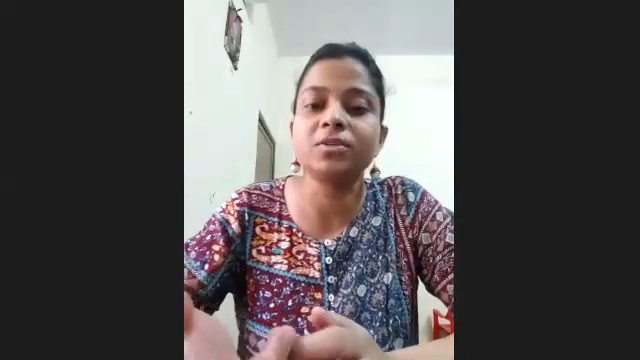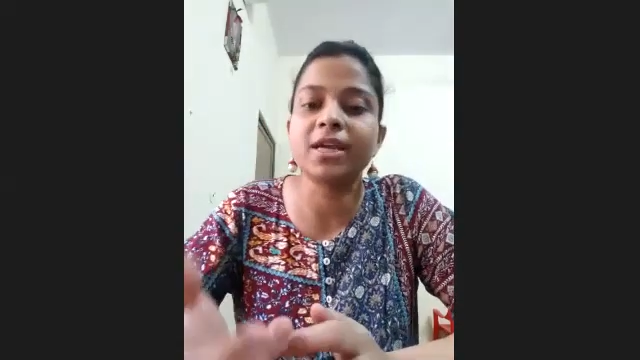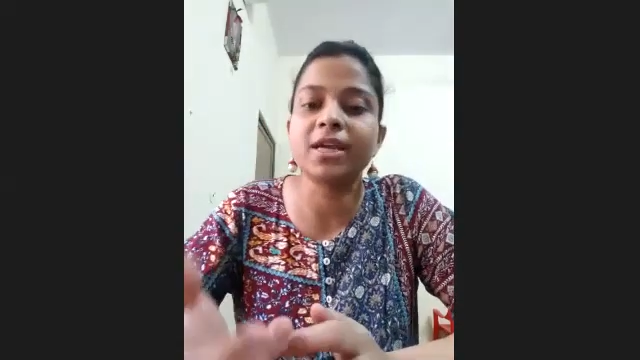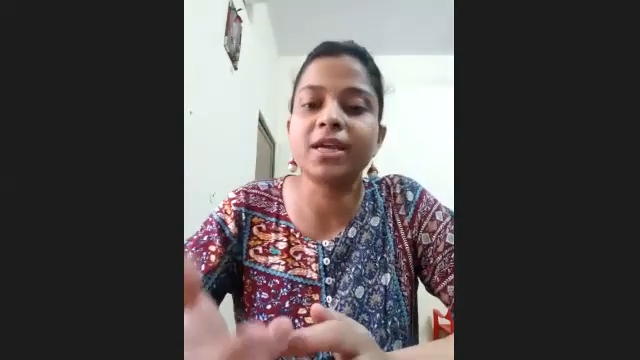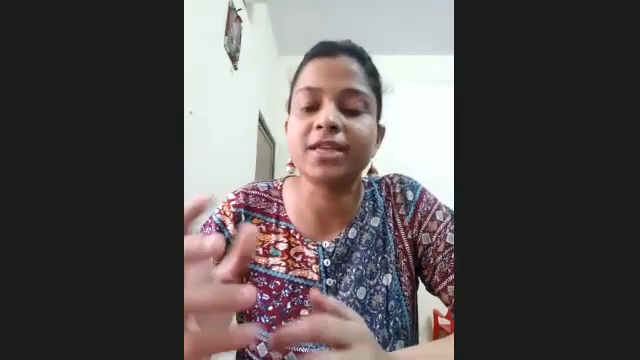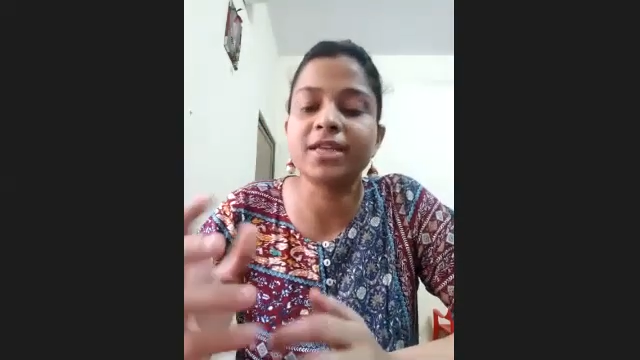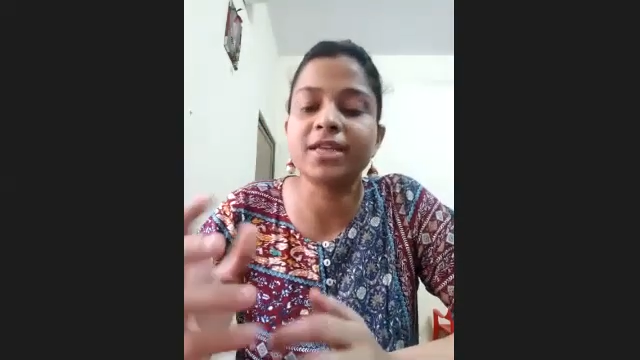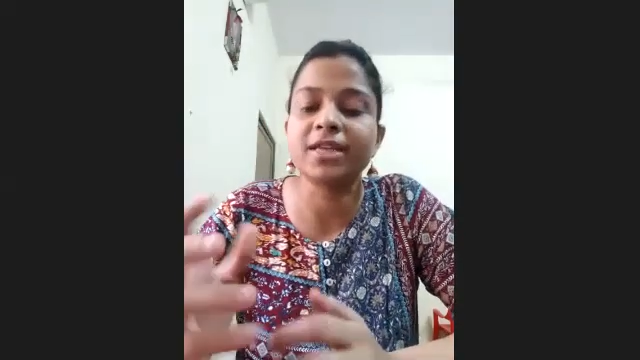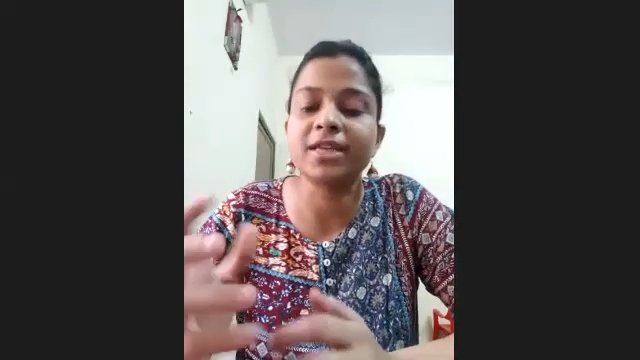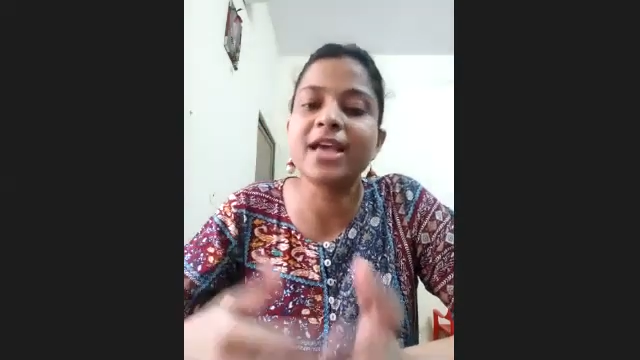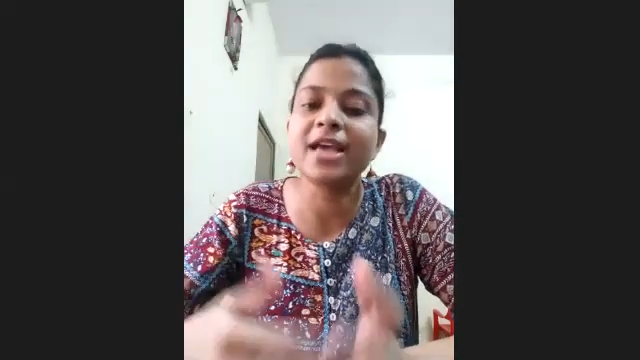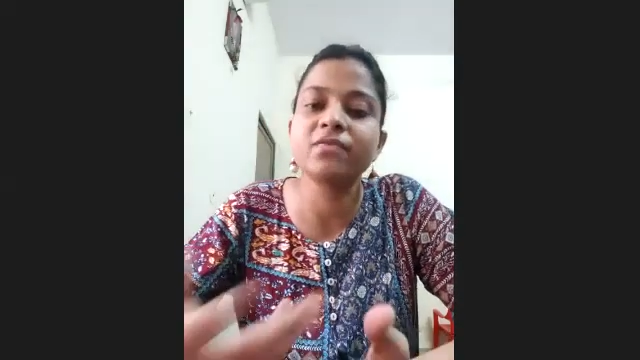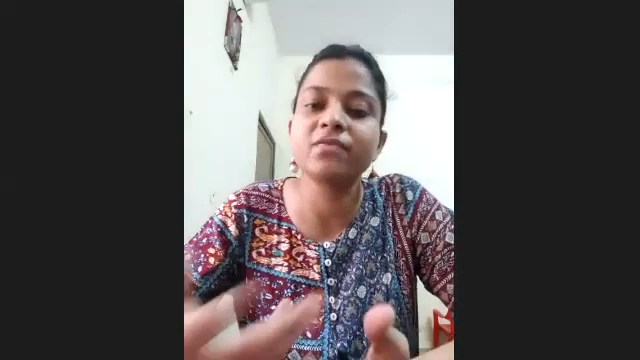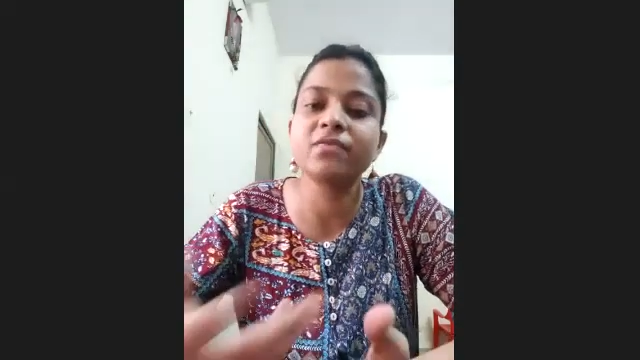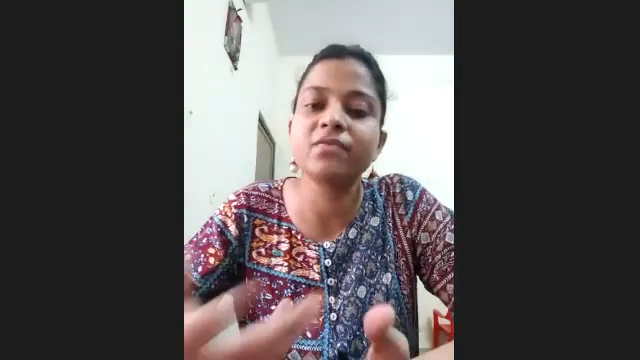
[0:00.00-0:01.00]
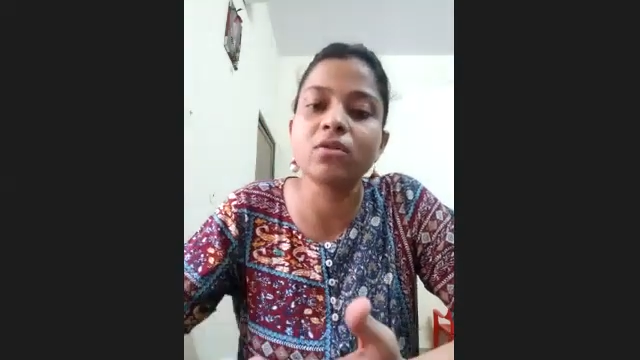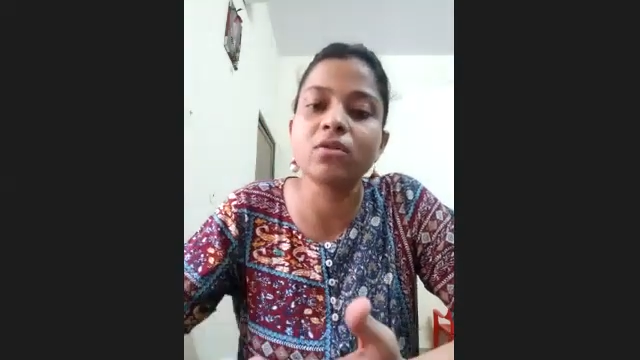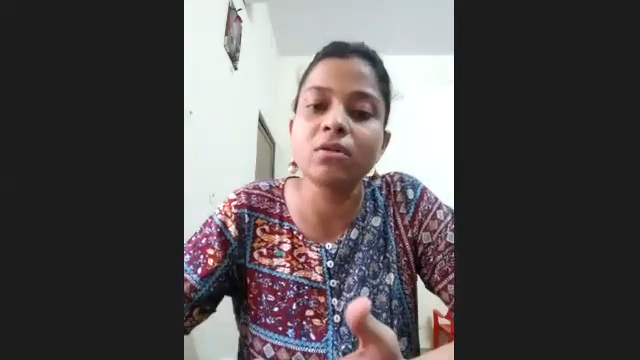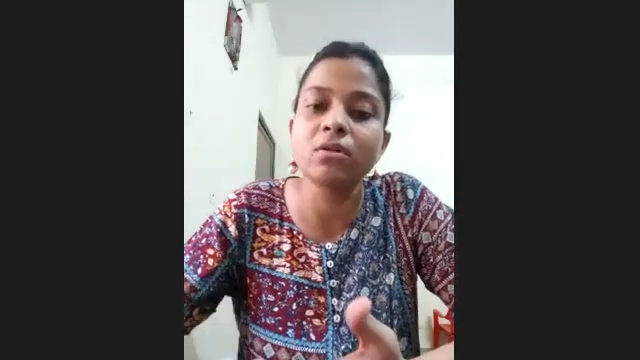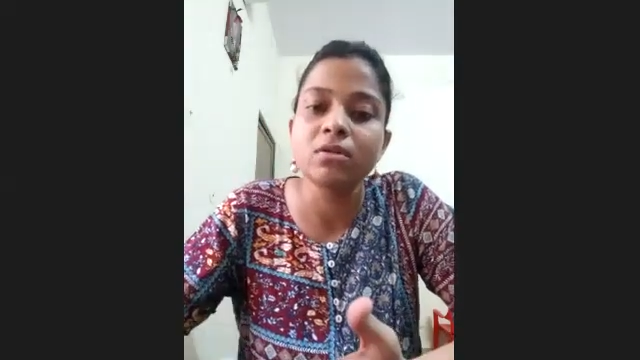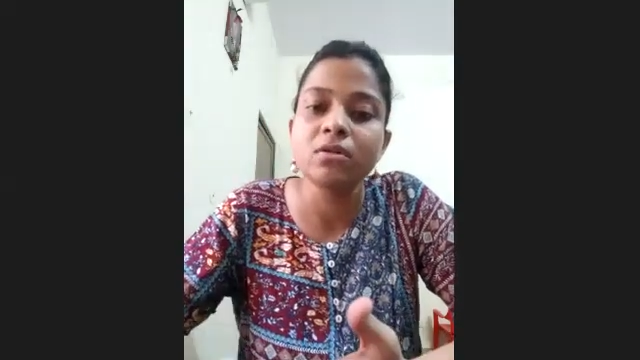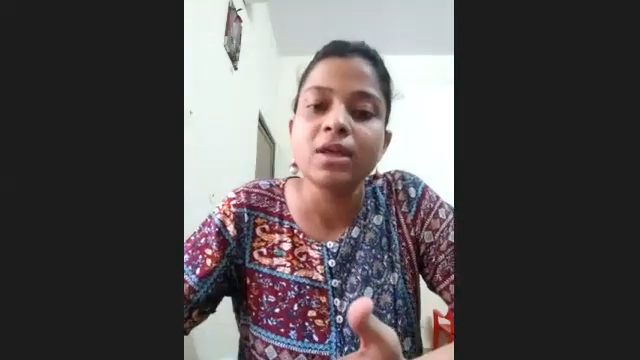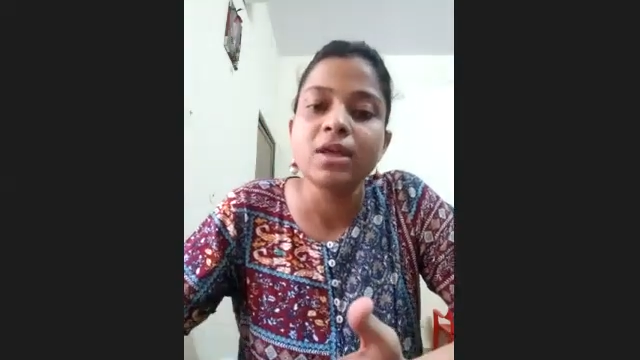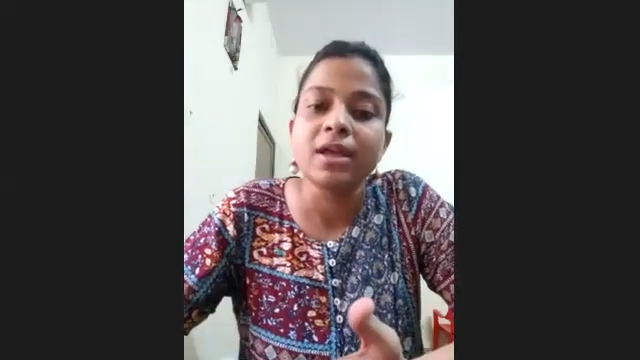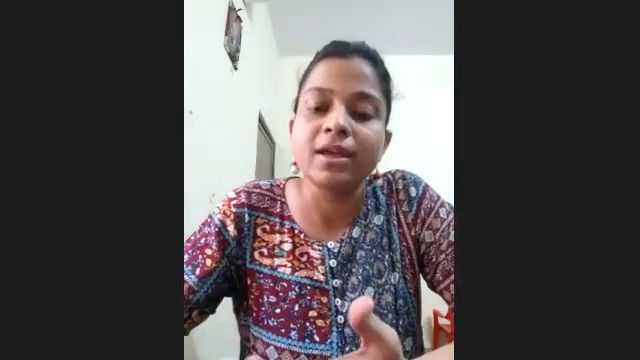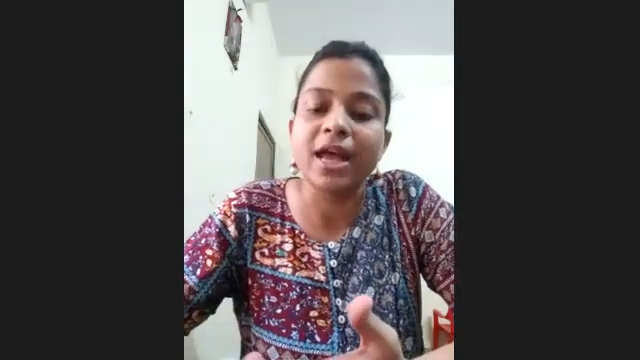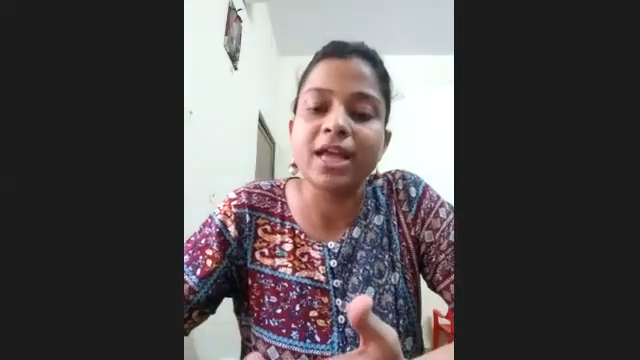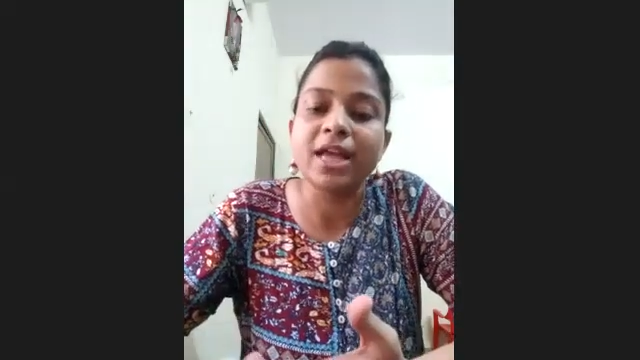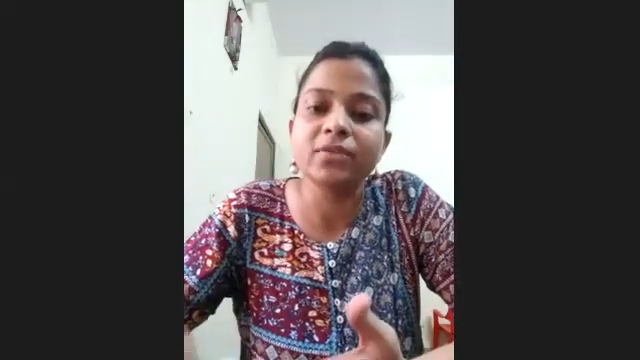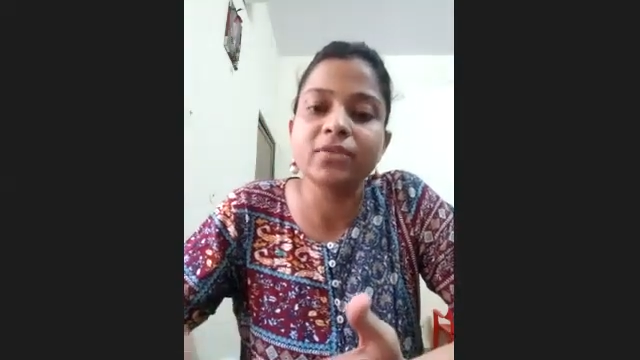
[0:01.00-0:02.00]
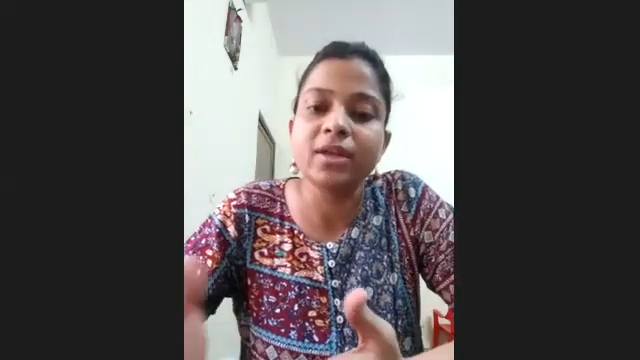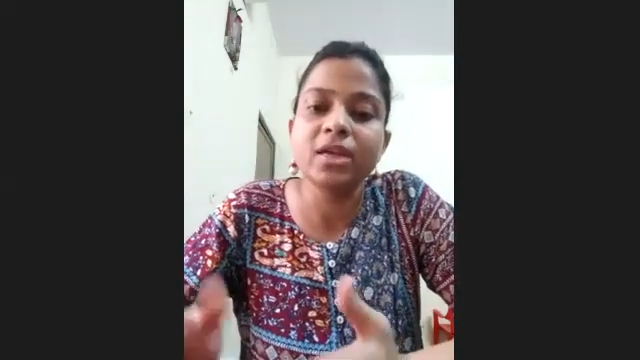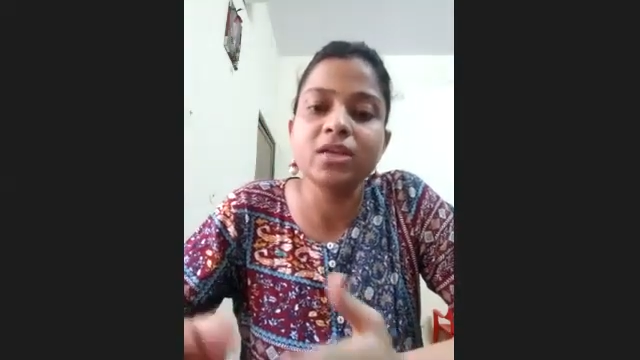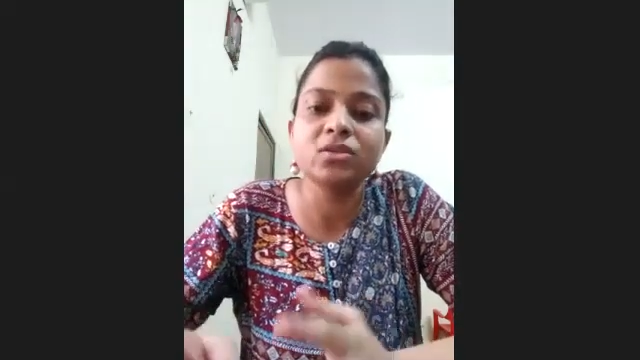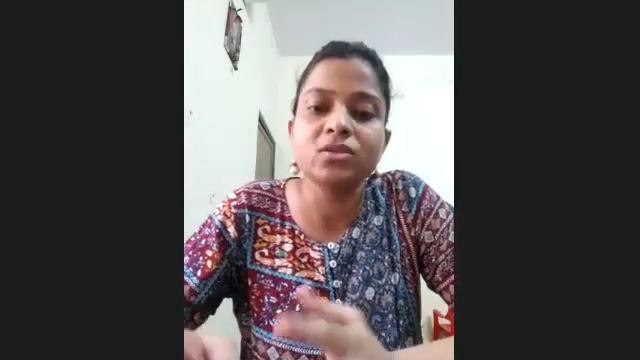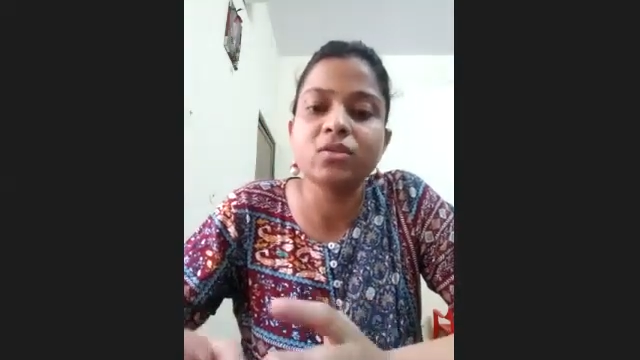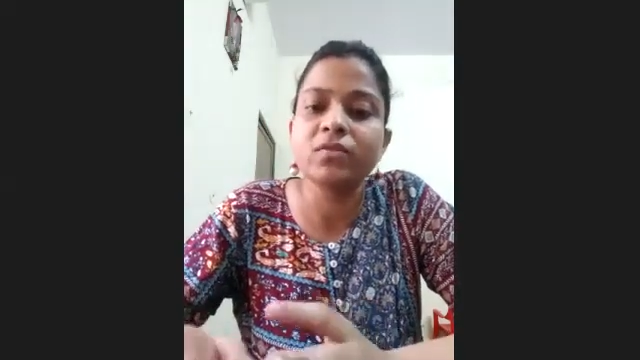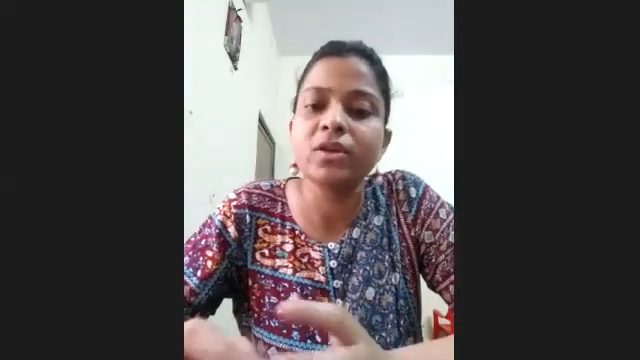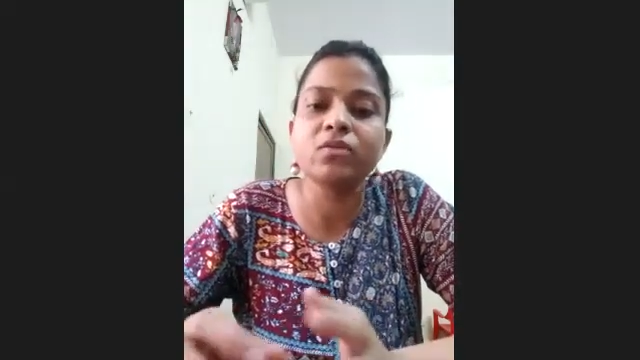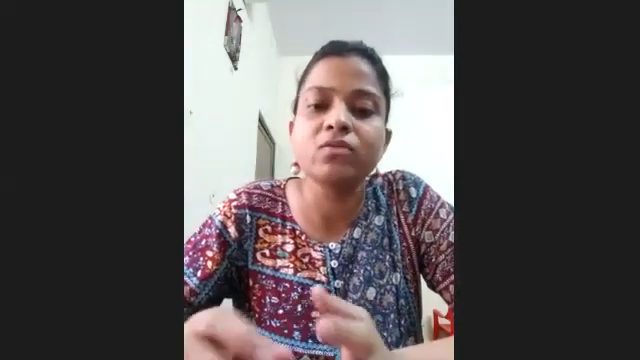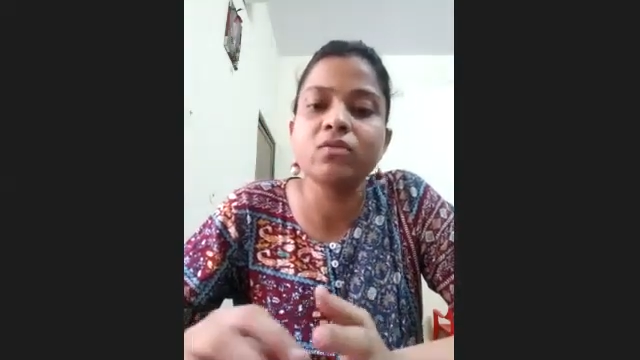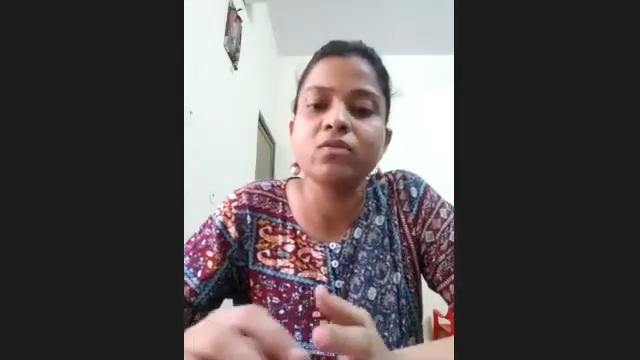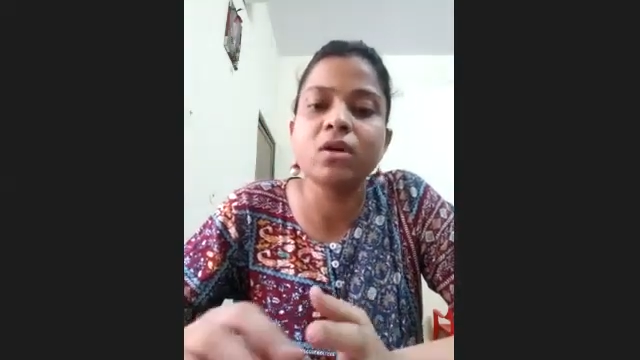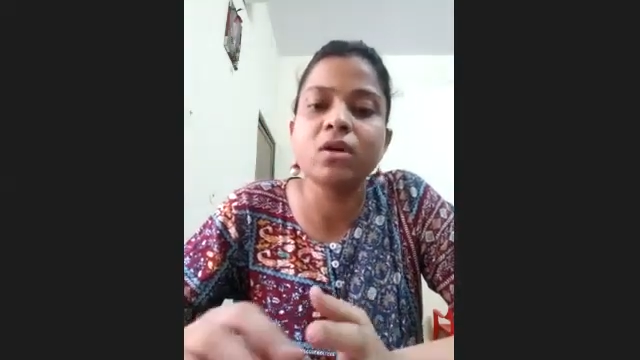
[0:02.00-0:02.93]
And as we grow gradually, so we do not